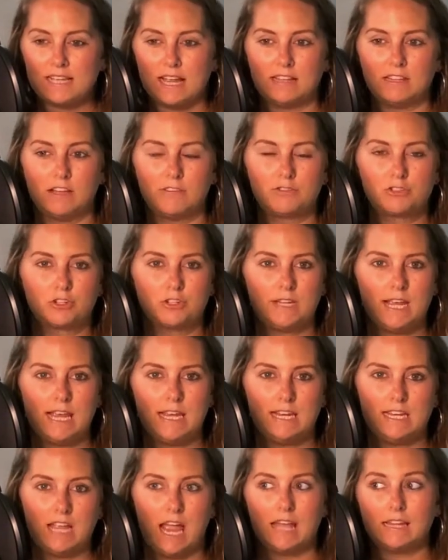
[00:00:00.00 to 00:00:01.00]
I loved
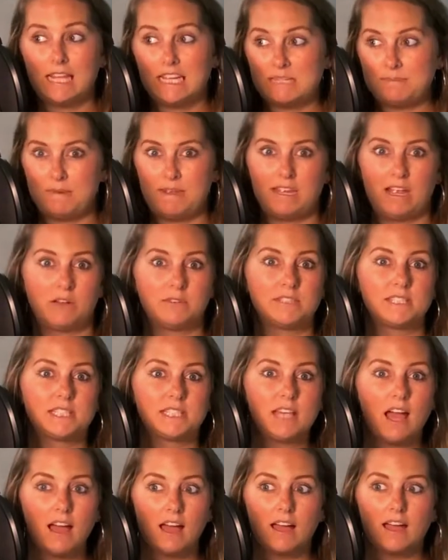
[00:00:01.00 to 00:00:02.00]
creating. I liked being
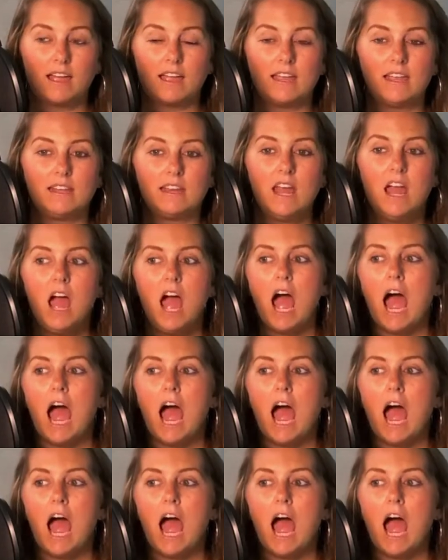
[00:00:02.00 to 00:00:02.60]
outside.